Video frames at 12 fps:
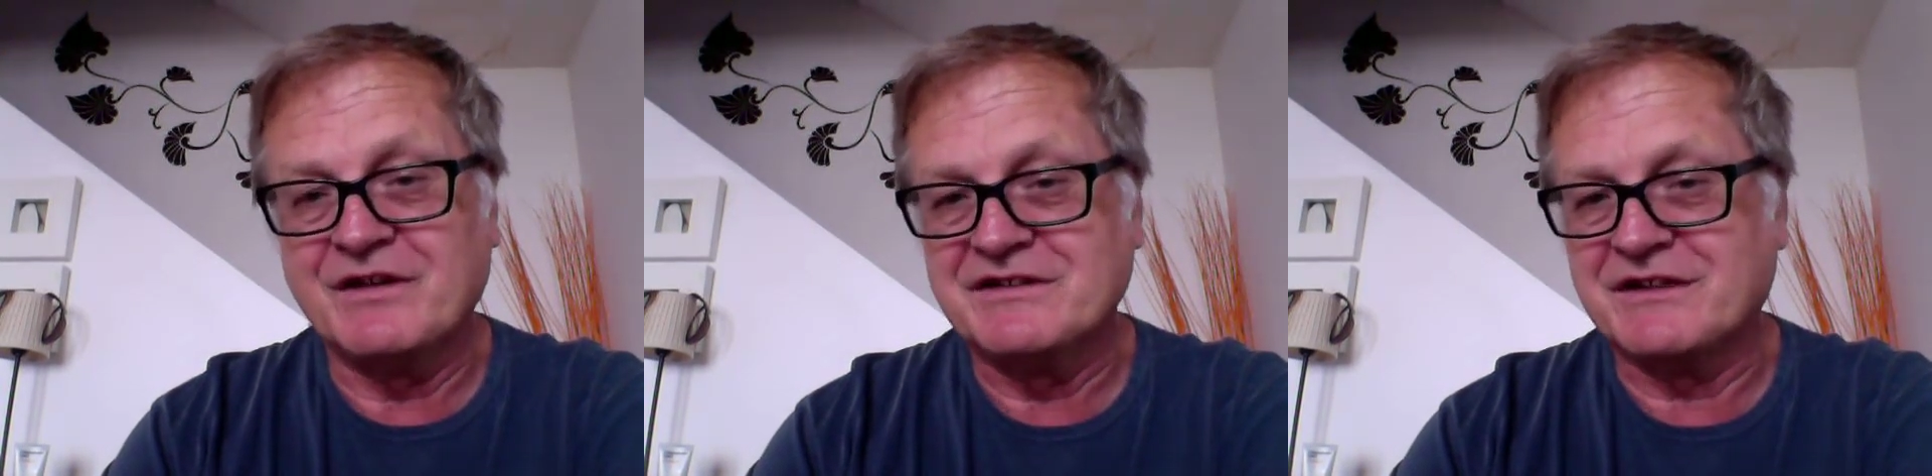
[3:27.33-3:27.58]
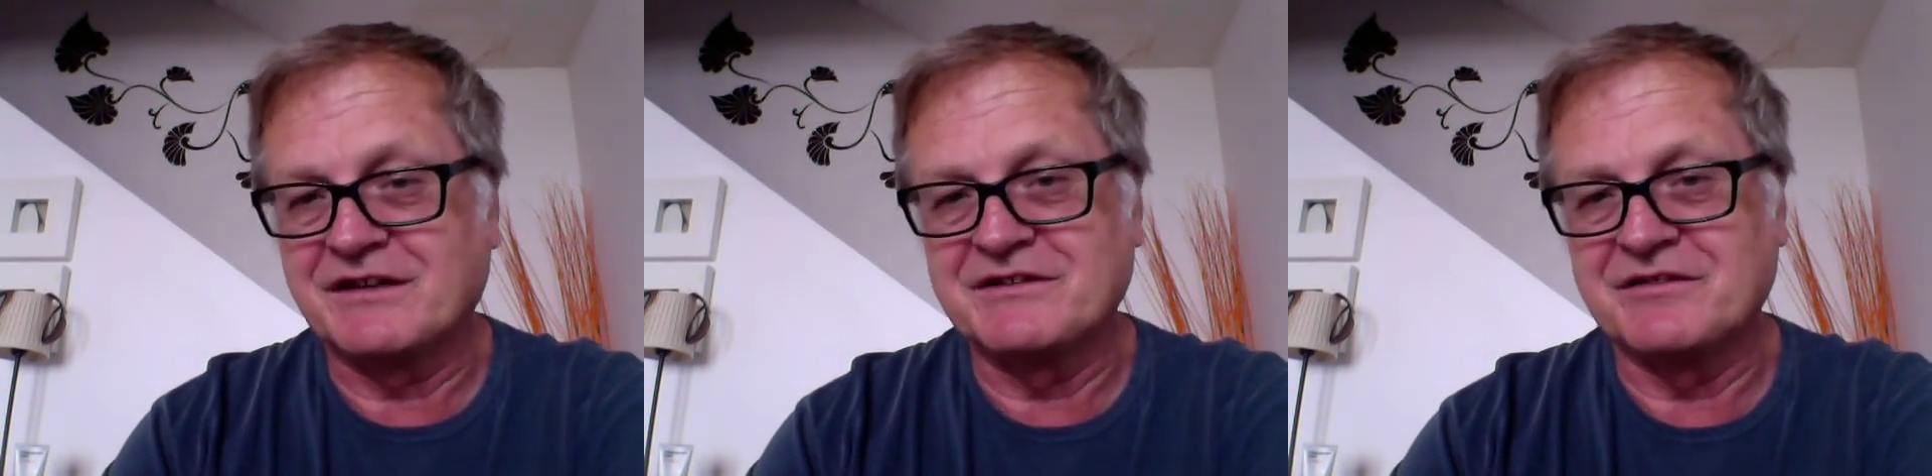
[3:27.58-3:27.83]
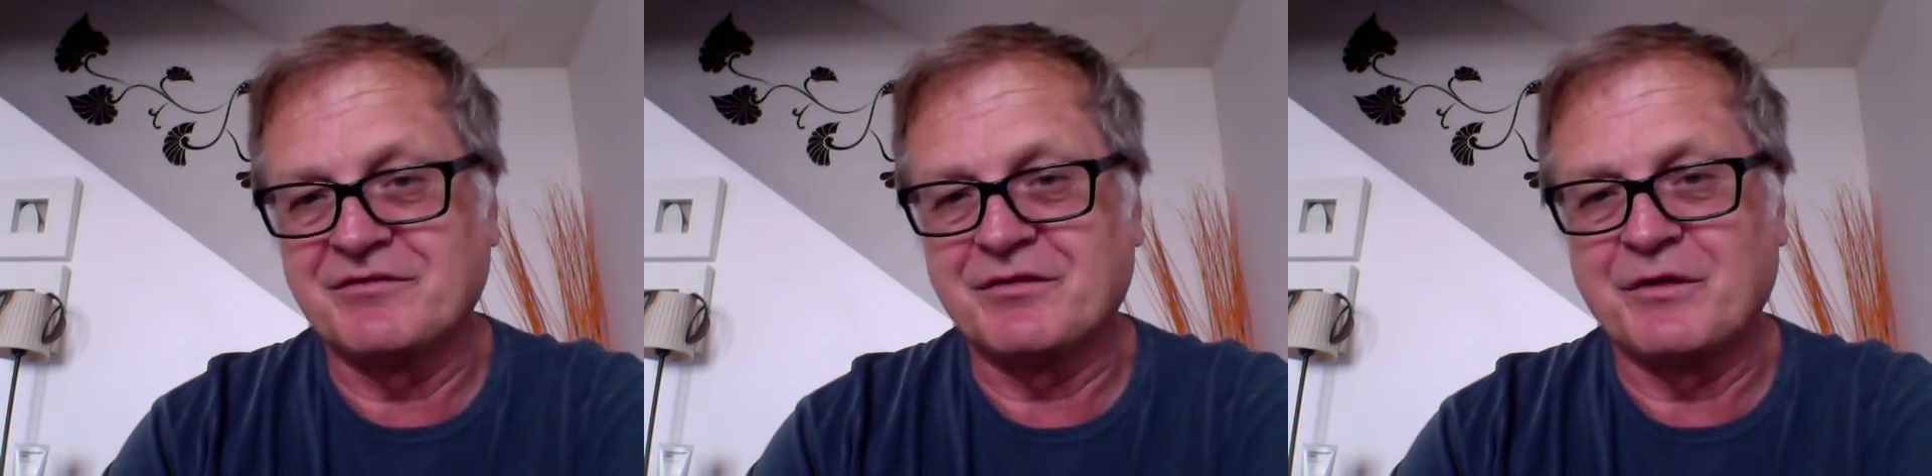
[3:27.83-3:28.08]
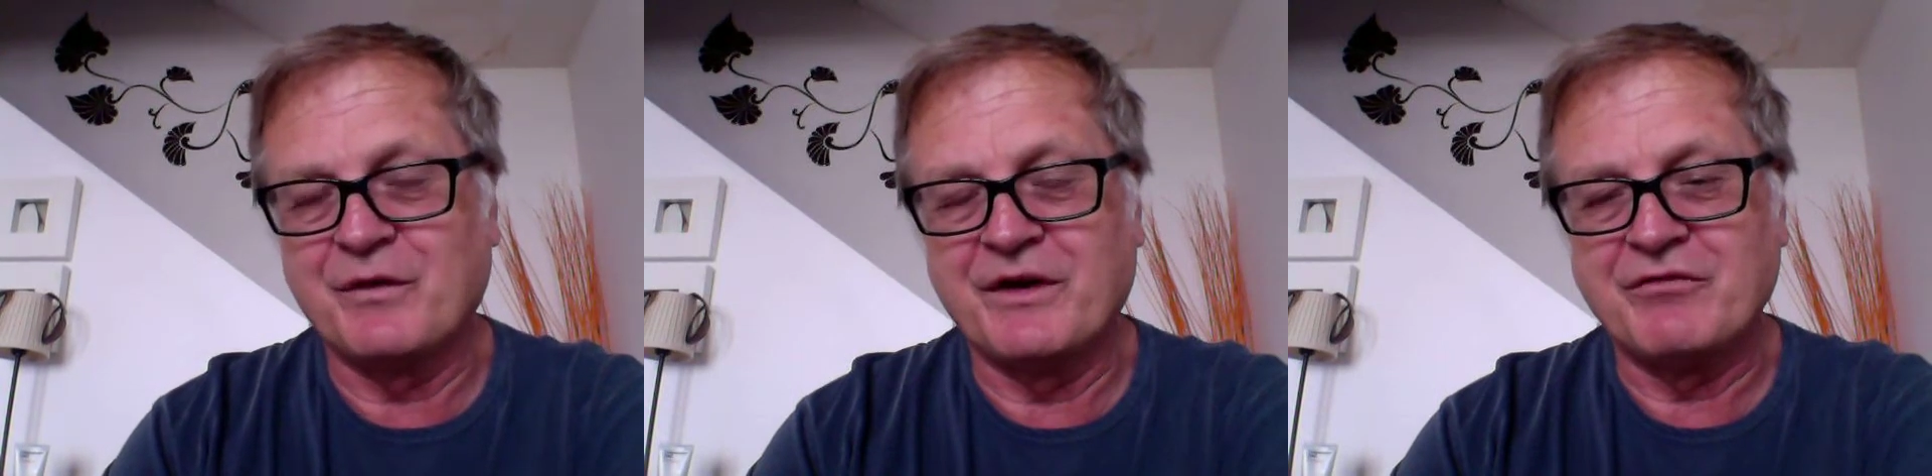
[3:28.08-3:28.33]
rejection
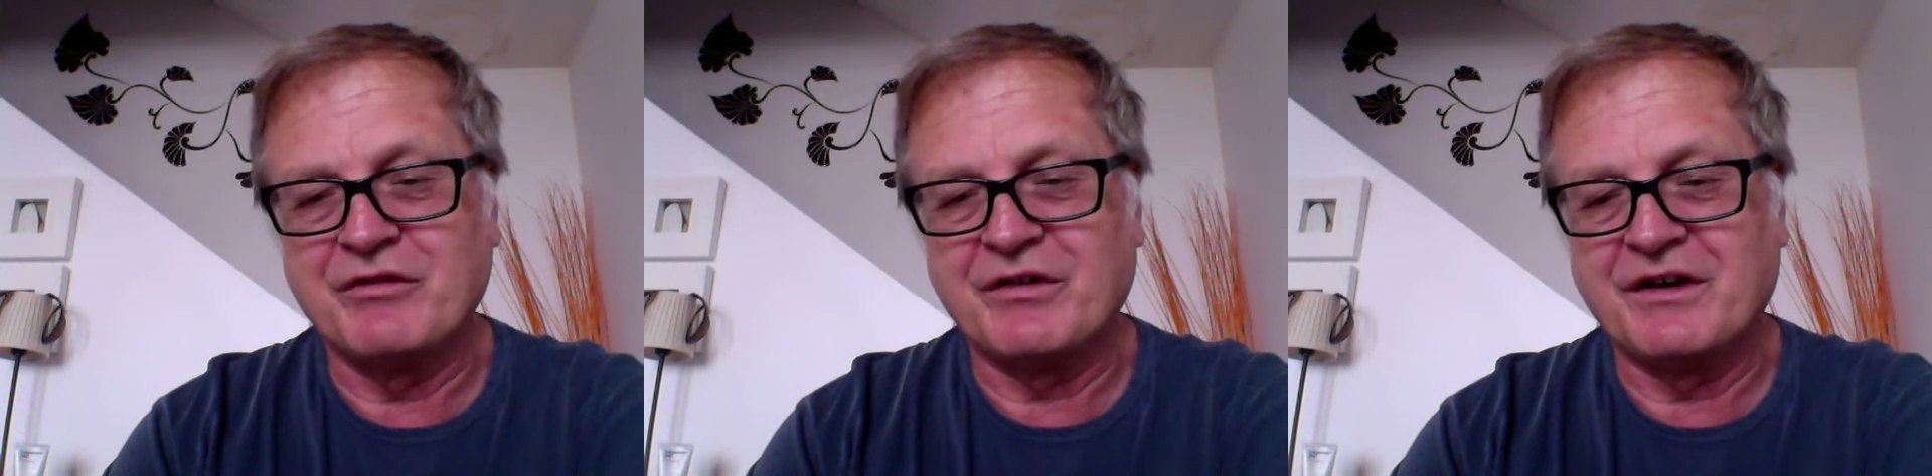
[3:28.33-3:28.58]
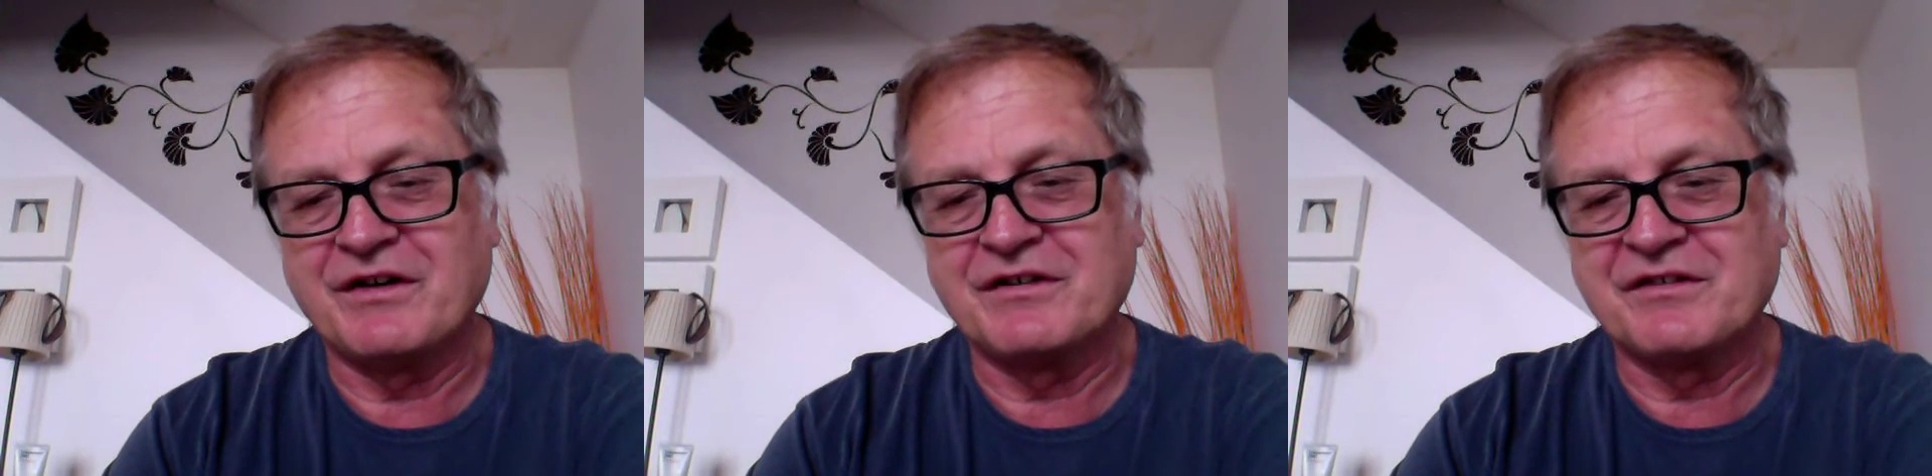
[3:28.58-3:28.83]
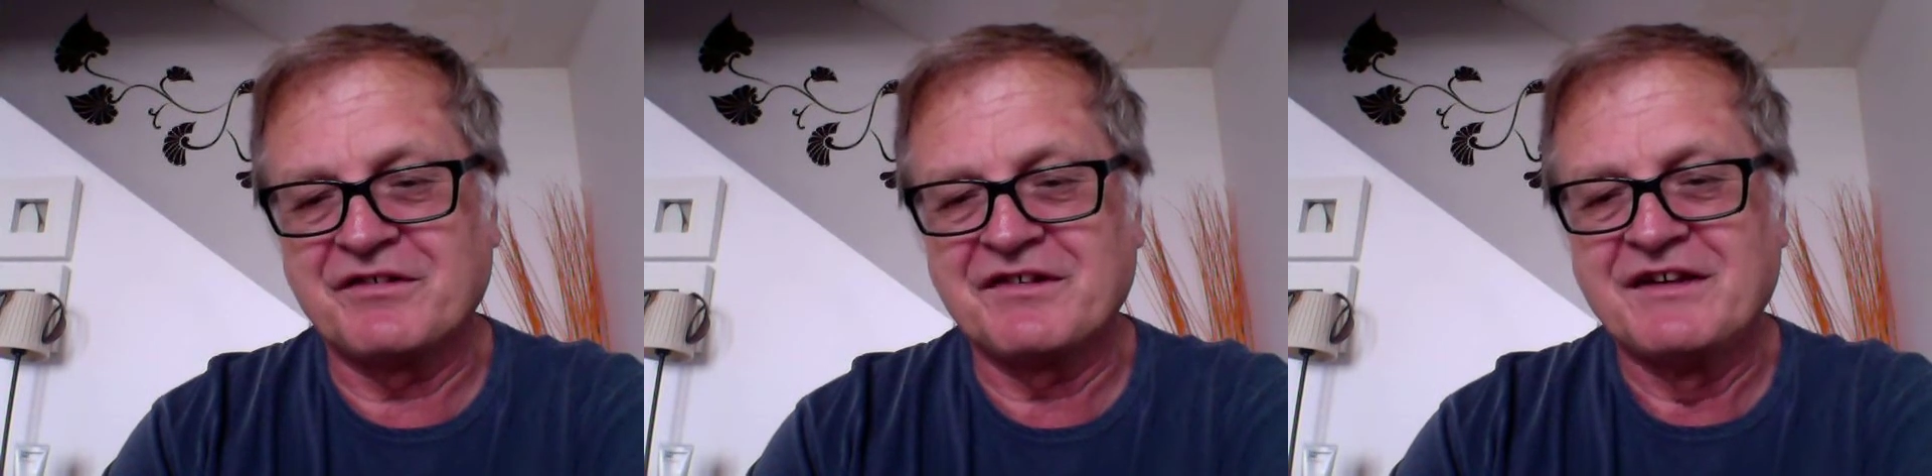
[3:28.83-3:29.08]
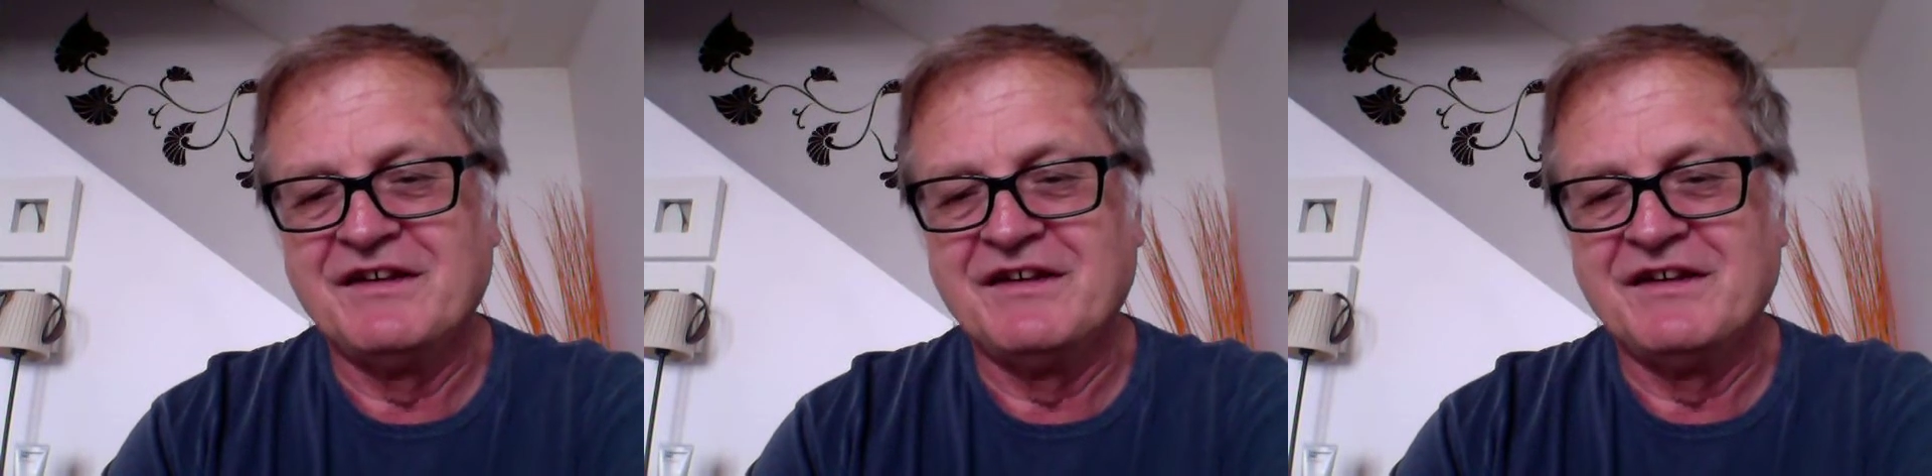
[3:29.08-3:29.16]
for one of your articles.